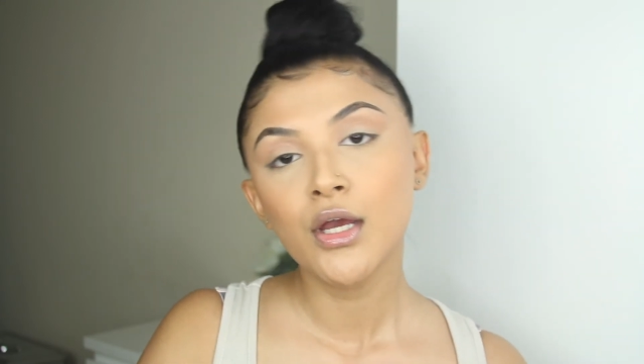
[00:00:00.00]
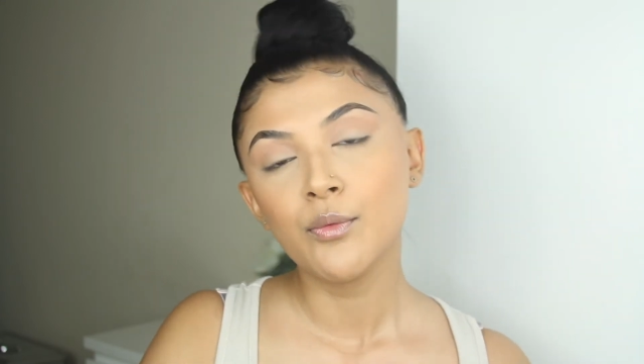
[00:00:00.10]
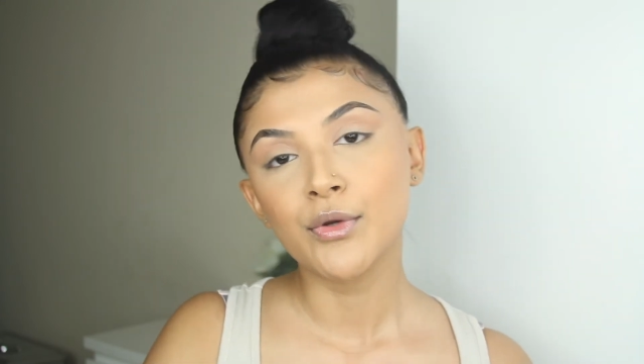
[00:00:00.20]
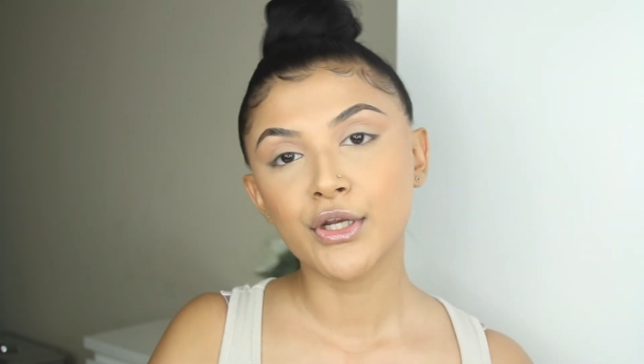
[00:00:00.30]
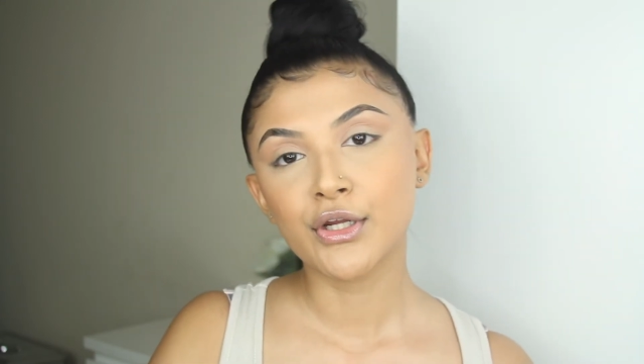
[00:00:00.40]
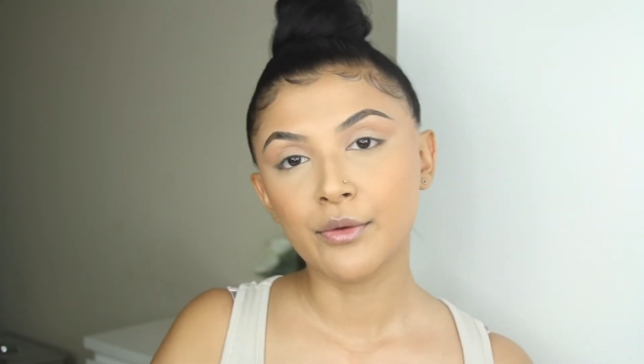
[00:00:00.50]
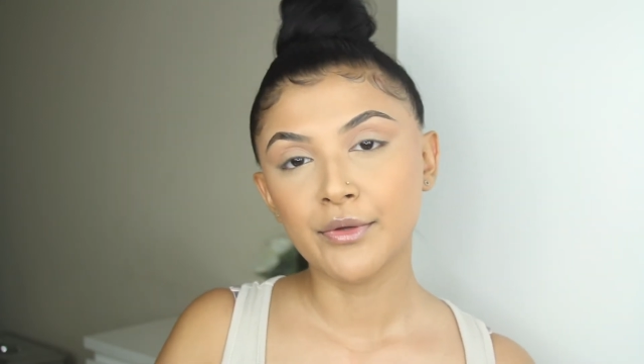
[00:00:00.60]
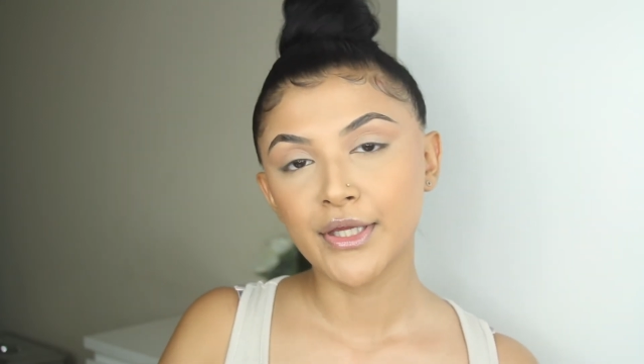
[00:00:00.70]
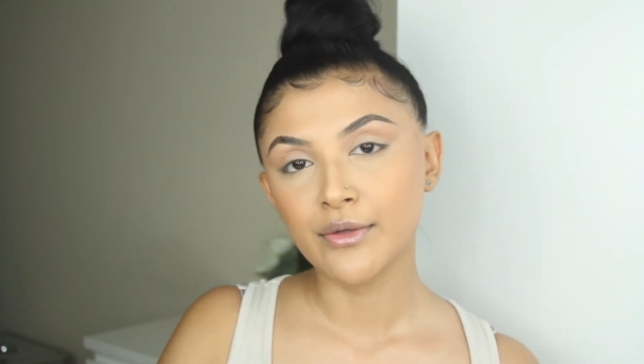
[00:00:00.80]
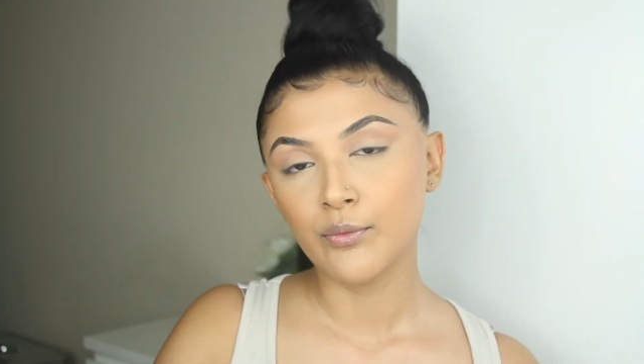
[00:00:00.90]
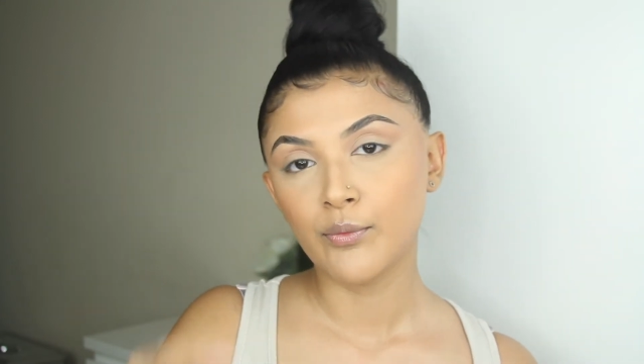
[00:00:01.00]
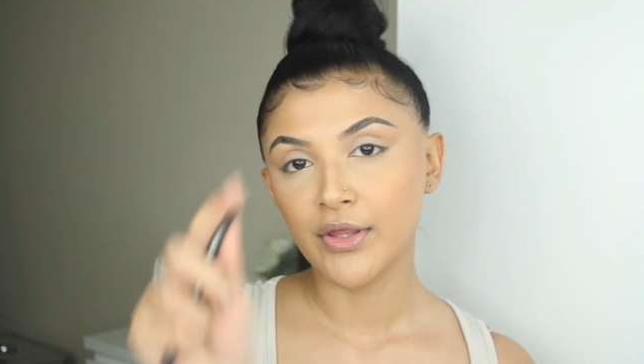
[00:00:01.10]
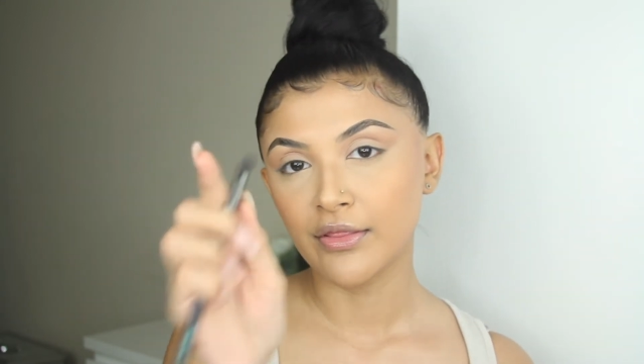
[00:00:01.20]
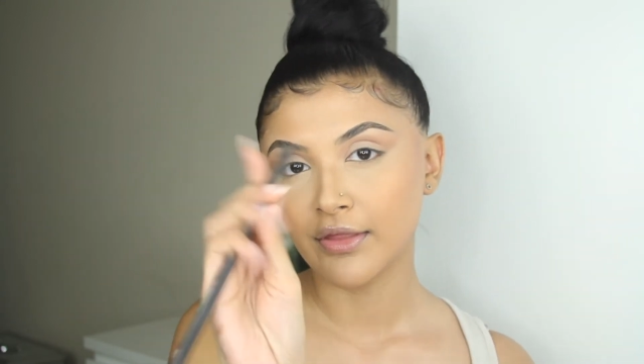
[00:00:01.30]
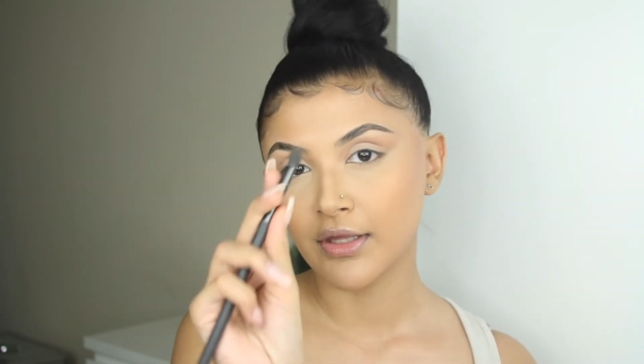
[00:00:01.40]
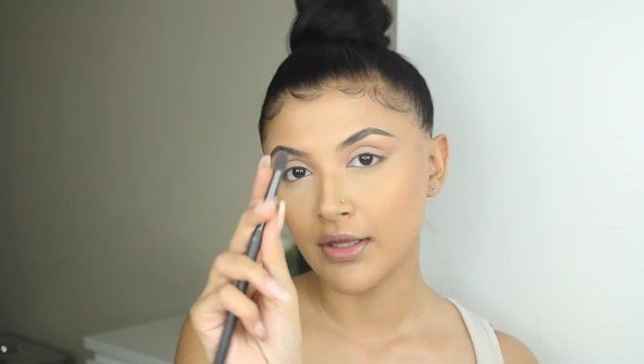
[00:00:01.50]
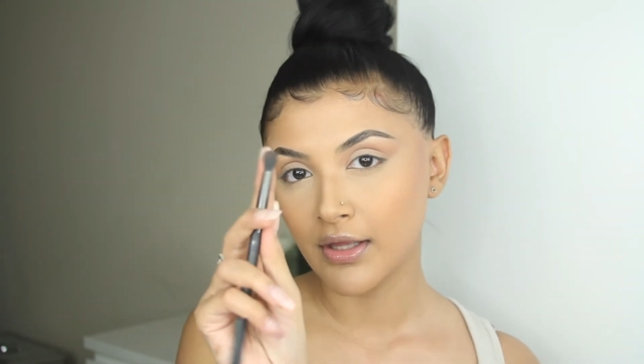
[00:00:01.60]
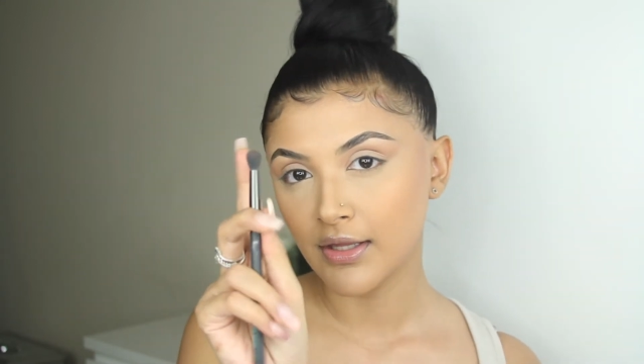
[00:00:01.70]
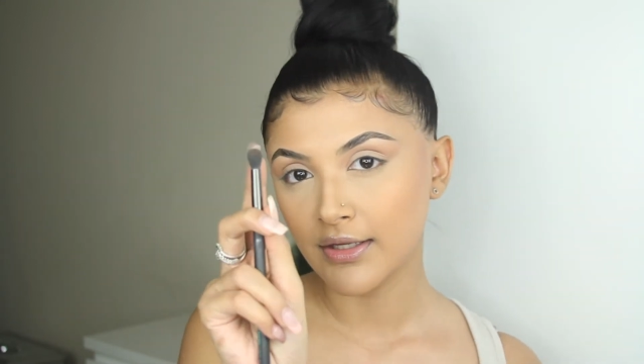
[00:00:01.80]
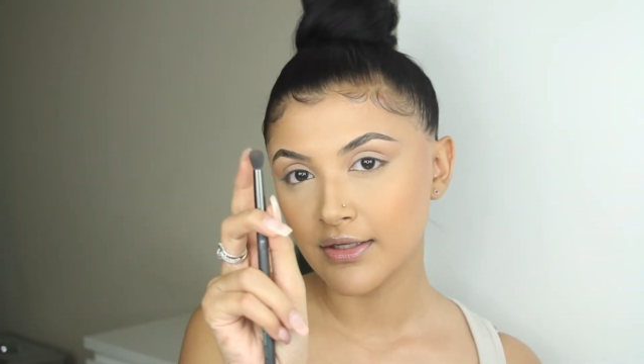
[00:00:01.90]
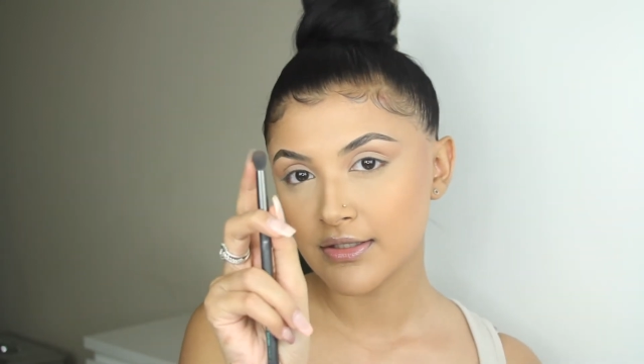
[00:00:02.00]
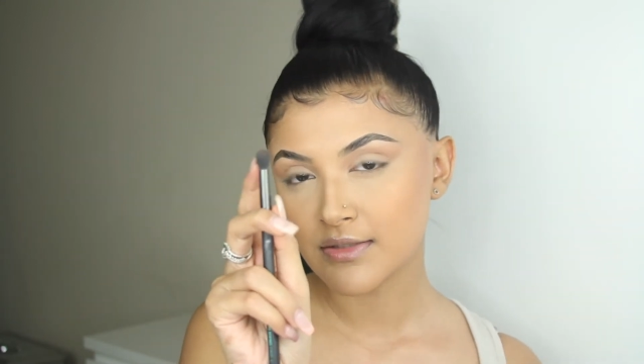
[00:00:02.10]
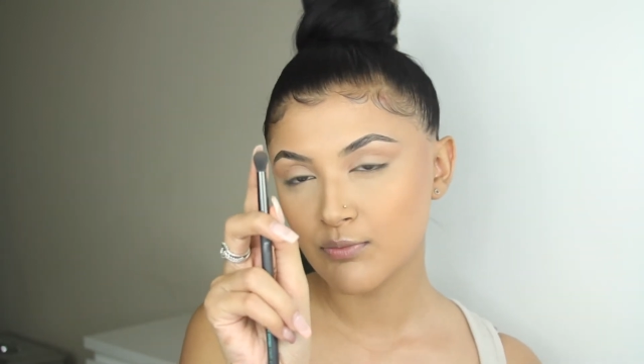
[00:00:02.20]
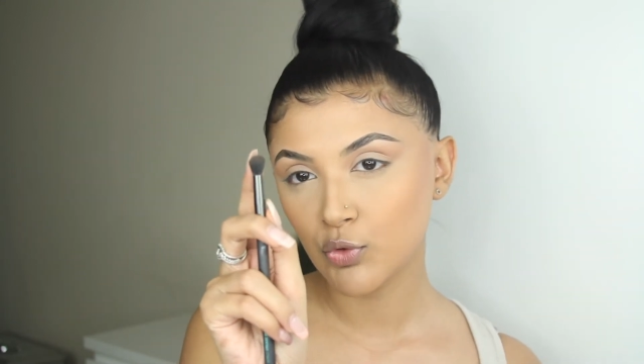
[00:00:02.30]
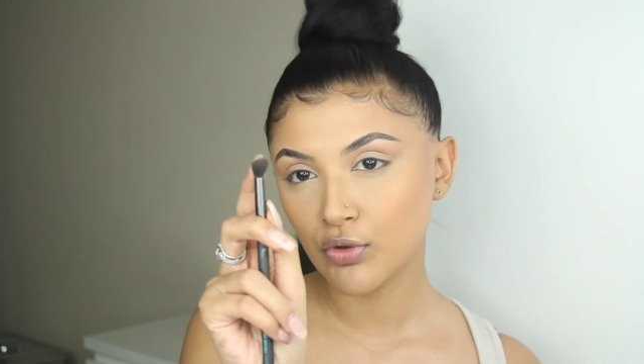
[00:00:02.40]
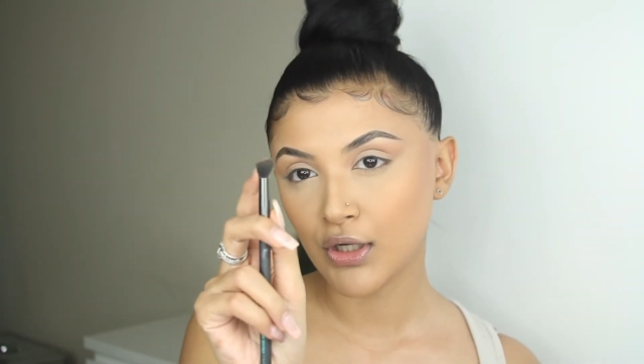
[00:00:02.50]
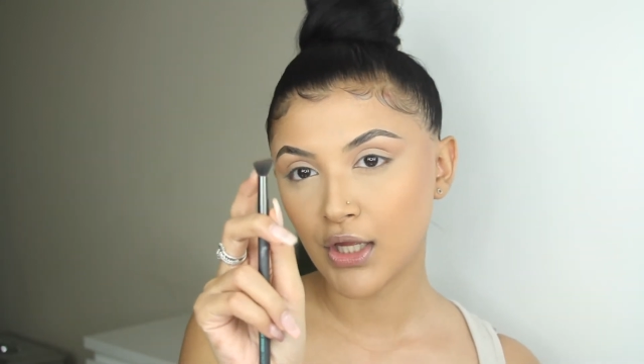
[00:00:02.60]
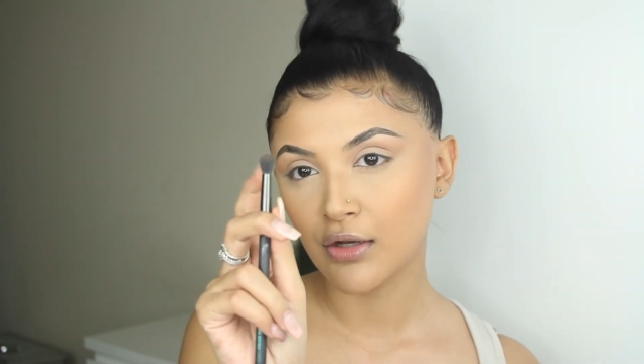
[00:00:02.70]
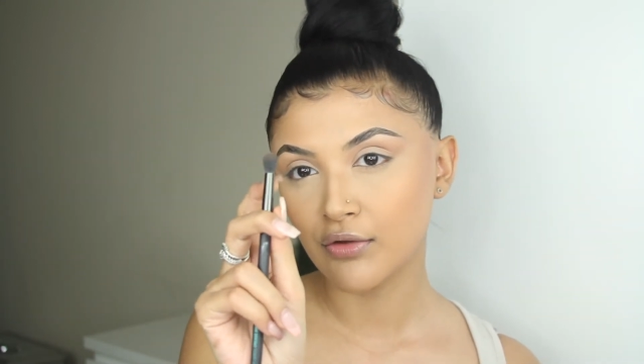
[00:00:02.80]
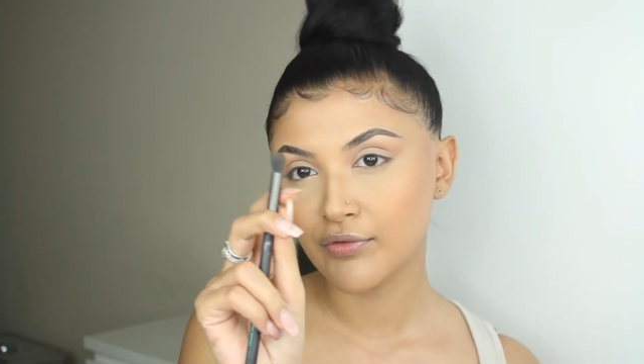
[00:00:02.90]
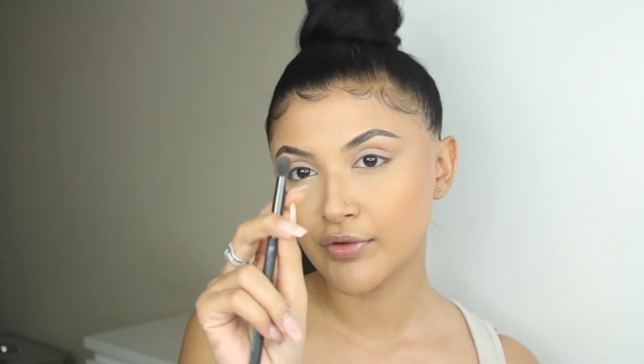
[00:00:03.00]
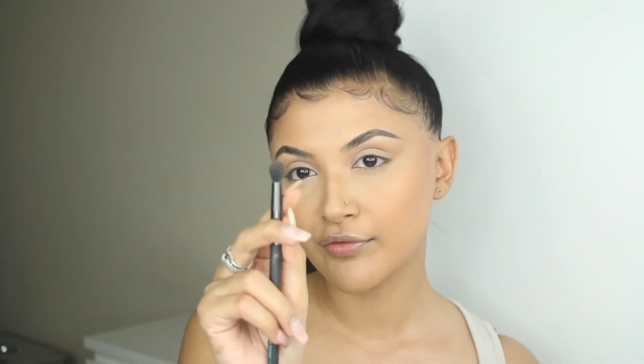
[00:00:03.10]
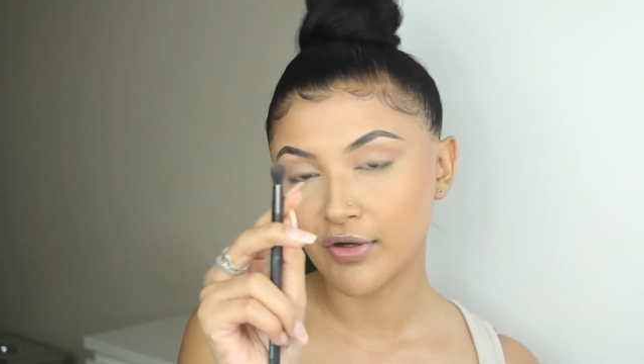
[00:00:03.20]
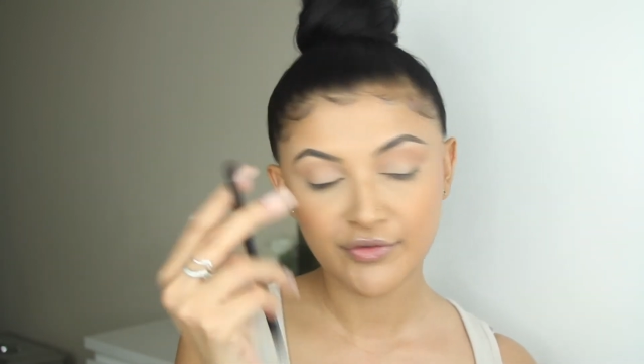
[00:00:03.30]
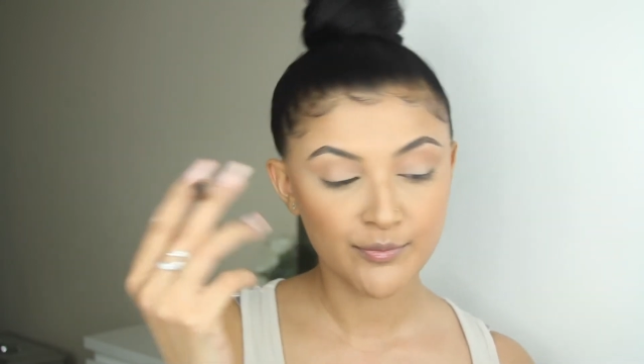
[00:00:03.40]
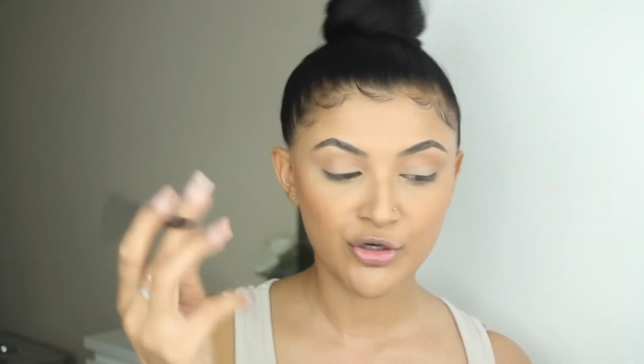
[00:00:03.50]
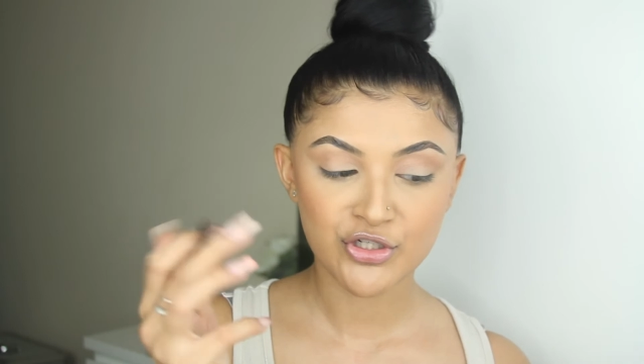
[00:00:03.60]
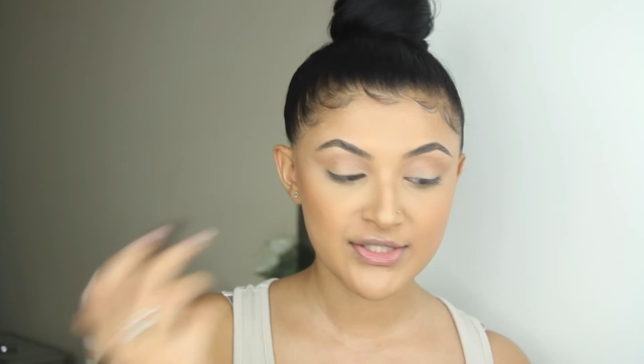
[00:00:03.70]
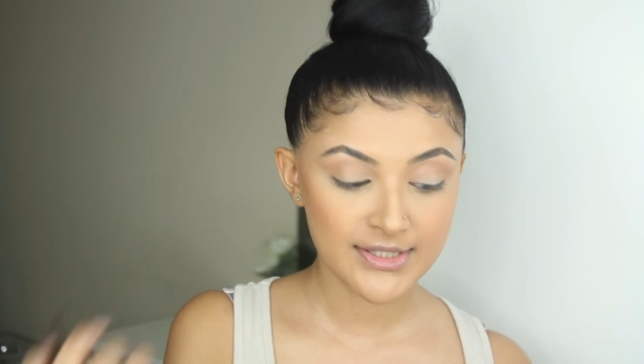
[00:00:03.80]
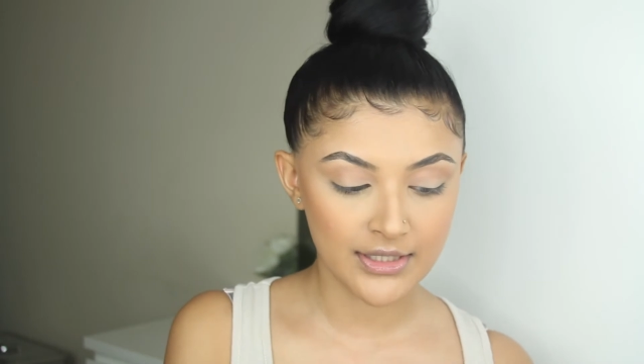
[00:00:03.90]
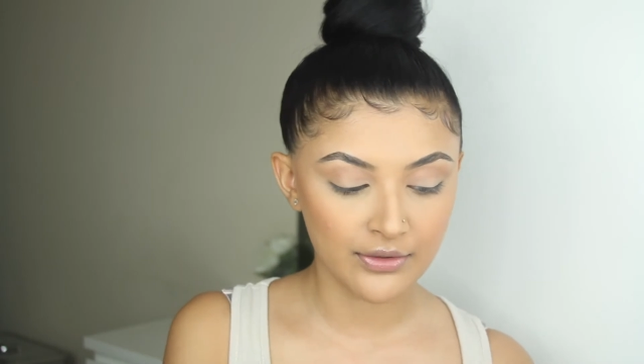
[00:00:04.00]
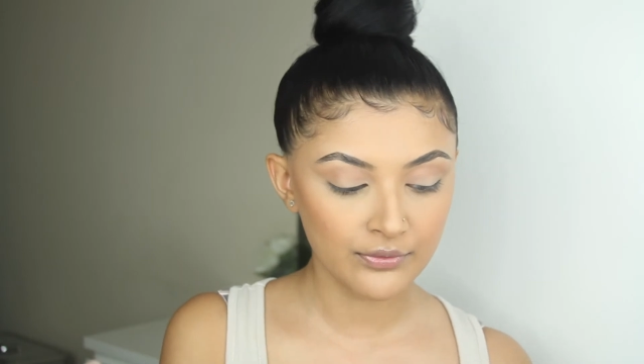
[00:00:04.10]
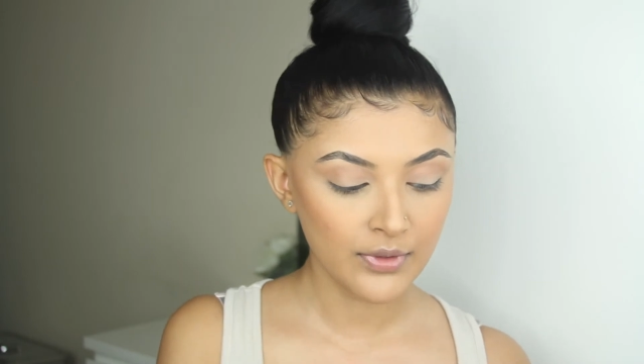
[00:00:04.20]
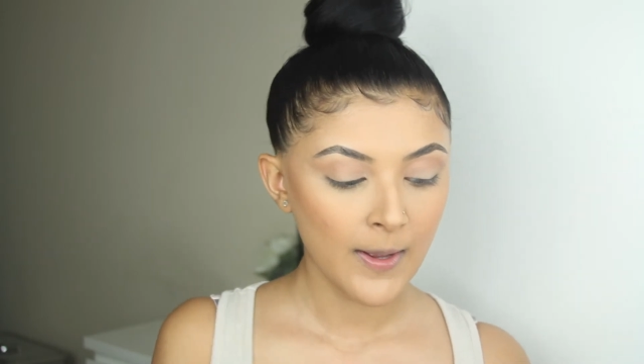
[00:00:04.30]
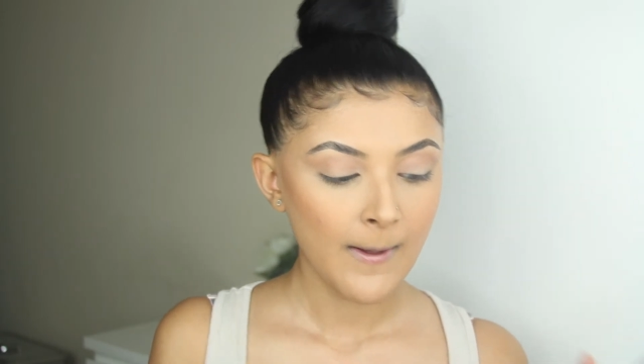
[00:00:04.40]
We're going to go in with a smaller kind of fluffy brush still,